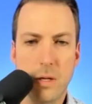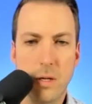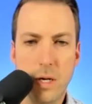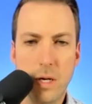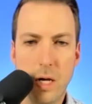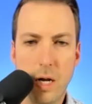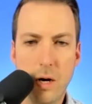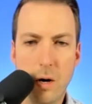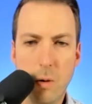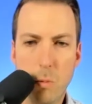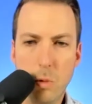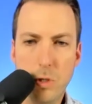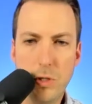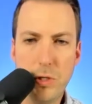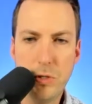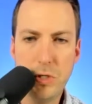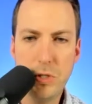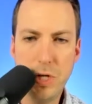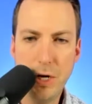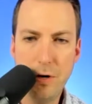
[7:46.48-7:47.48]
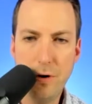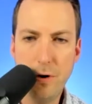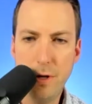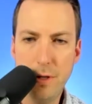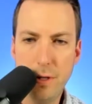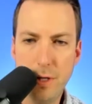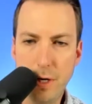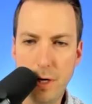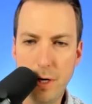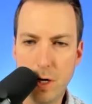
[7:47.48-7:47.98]
Would you say you're on
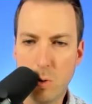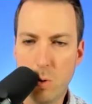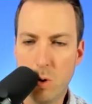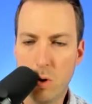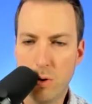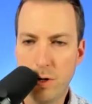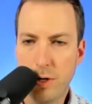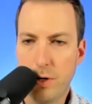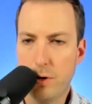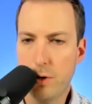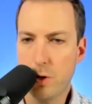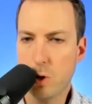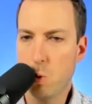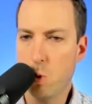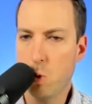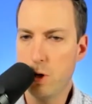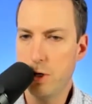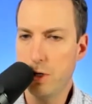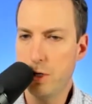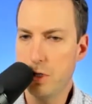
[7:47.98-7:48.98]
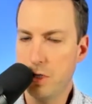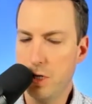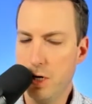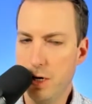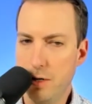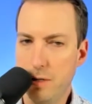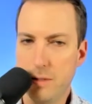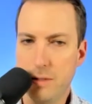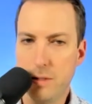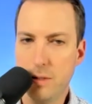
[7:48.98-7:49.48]
the quality or the quantity
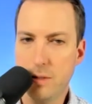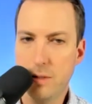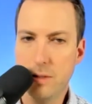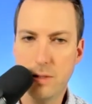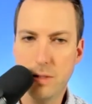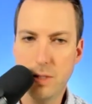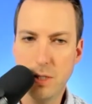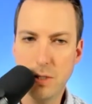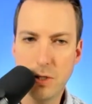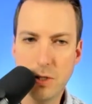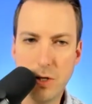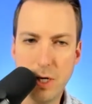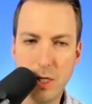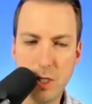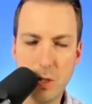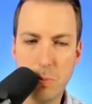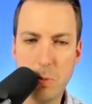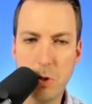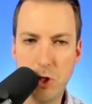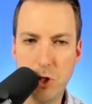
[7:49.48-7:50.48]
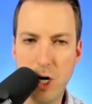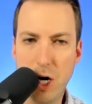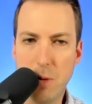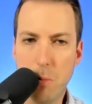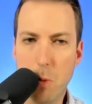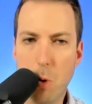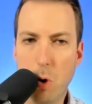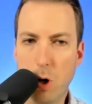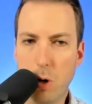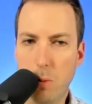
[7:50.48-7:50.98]
side? Sounds like you guys are pushing out
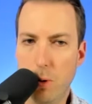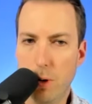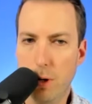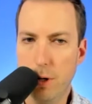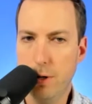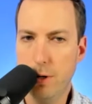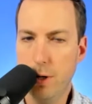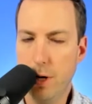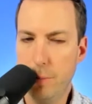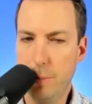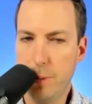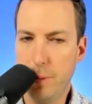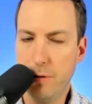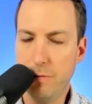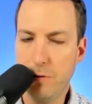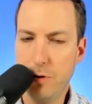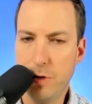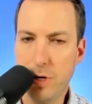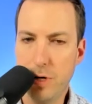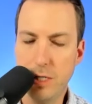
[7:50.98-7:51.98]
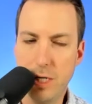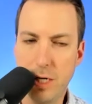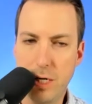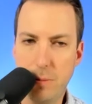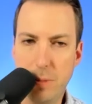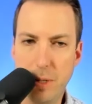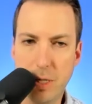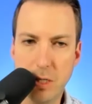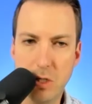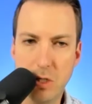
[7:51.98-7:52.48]
more, but I mean, if you guys had to
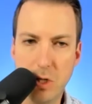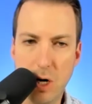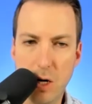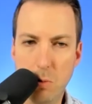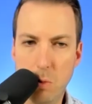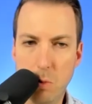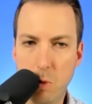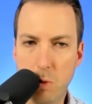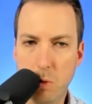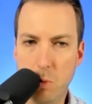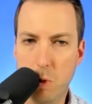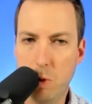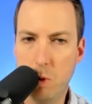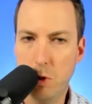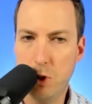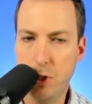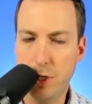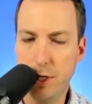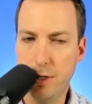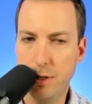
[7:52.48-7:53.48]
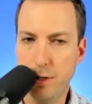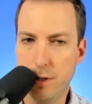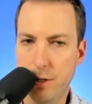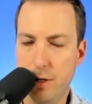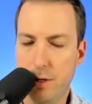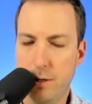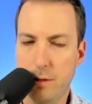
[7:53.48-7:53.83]
pick a side, where would you land on that?